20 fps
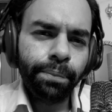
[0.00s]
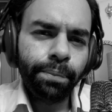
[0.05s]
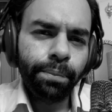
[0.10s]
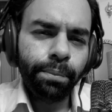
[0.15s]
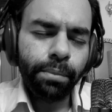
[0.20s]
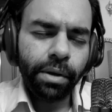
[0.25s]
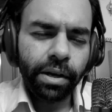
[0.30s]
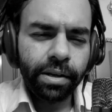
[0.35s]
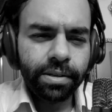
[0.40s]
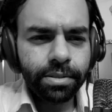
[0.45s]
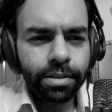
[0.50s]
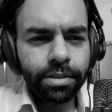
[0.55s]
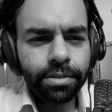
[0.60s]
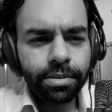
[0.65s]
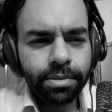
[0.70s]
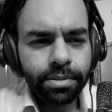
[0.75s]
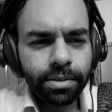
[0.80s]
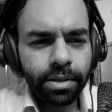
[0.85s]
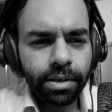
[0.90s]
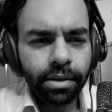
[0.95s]
Because this
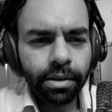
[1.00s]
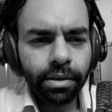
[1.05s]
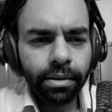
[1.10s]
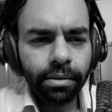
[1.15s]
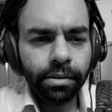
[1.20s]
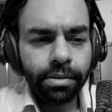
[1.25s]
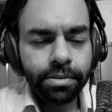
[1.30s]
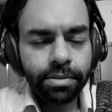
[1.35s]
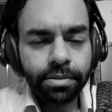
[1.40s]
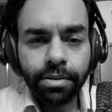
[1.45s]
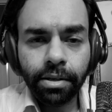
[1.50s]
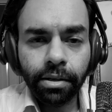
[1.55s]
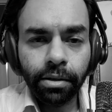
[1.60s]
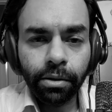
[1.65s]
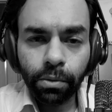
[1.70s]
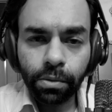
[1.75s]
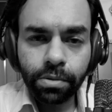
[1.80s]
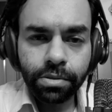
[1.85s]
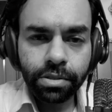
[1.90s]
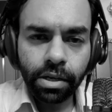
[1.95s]
is a
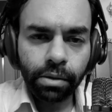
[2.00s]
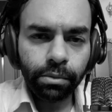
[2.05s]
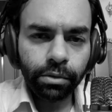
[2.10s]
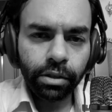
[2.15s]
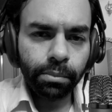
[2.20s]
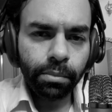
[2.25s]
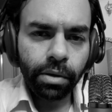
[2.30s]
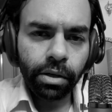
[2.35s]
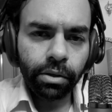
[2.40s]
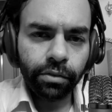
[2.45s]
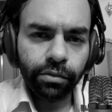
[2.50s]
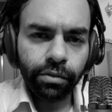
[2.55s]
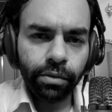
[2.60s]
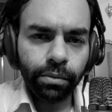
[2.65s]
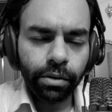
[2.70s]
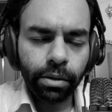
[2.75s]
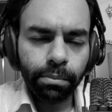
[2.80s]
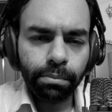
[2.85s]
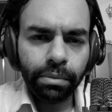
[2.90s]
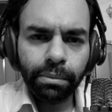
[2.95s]
good sounding
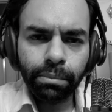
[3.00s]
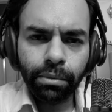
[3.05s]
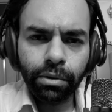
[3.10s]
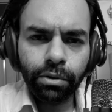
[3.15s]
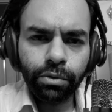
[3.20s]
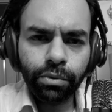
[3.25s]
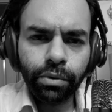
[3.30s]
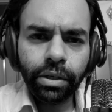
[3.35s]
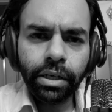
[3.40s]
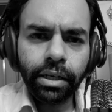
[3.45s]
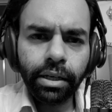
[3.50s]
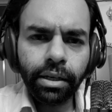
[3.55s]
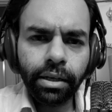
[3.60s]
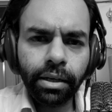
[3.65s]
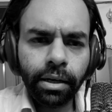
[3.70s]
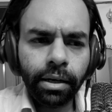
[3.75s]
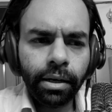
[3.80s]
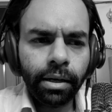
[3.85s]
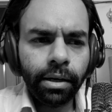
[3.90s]
microphone, and people really